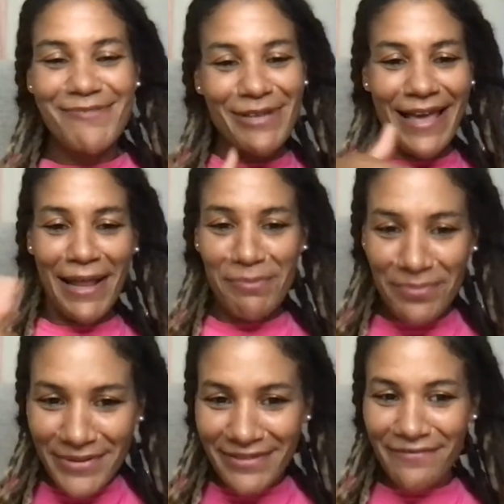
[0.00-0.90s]
it will
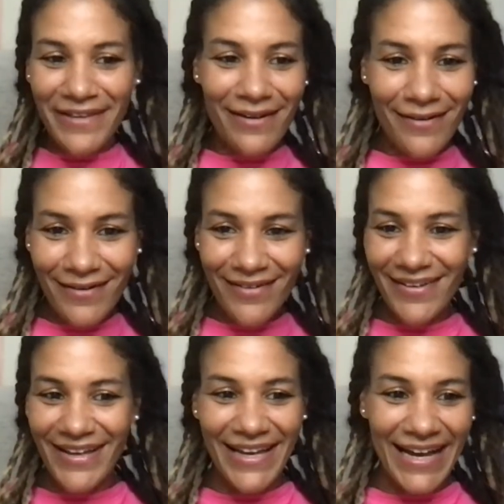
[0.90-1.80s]
help the video
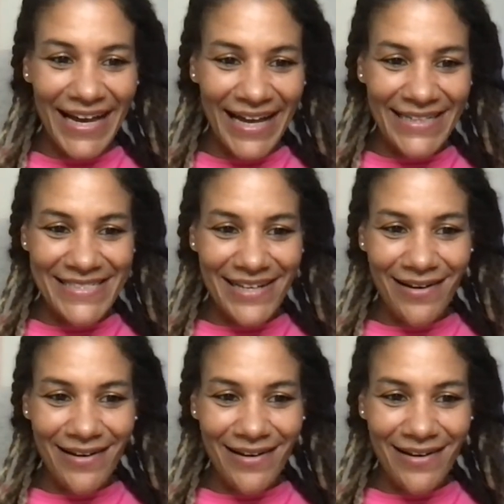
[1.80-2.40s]
and